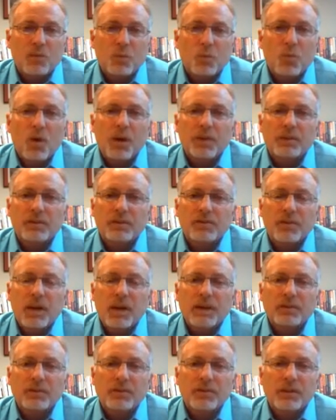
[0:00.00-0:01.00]
what you're
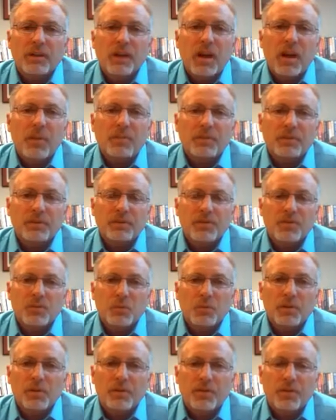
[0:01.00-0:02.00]
trying to accomplish
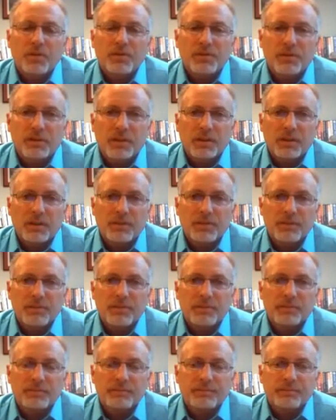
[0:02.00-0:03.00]
with those skills?